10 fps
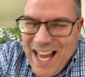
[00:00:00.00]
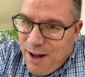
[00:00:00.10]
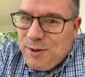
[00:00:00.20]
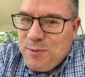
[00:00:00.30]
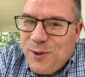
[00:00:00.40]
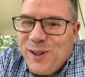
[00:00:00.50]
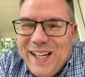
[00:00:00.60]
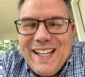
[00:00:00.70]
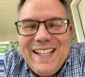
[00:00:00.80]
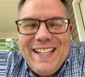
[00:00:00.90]
I was worried.
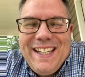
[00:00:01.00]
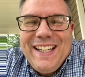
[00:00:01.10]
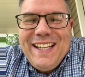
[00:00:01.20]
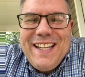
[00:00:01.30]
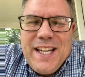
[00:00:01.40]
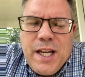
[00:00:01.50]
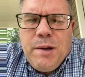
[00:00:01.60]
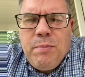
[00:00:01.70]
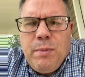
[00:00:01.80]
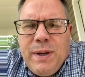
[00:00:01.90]

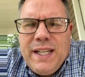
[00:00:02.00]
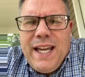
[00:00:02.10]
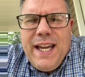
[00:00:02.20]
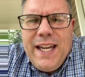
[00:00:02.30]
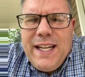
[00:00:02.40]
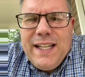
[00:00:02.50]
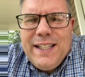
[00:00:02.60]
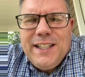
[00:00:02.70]
But my dad